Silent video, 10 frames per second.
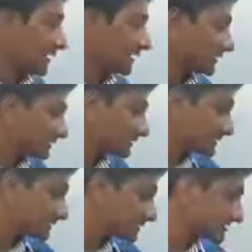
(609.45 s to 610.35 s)
Now this
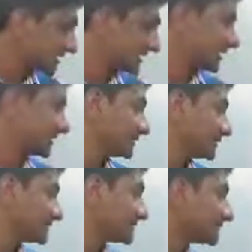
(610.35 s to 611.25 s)
is in second,
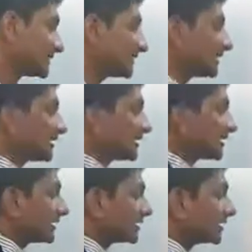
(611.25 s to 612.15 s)
this is in
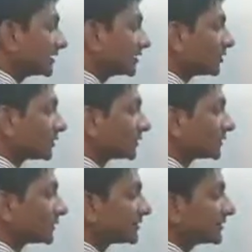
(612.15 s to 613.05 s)

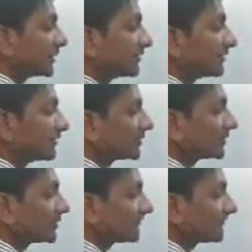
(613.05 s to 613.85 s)
kilometer per hour.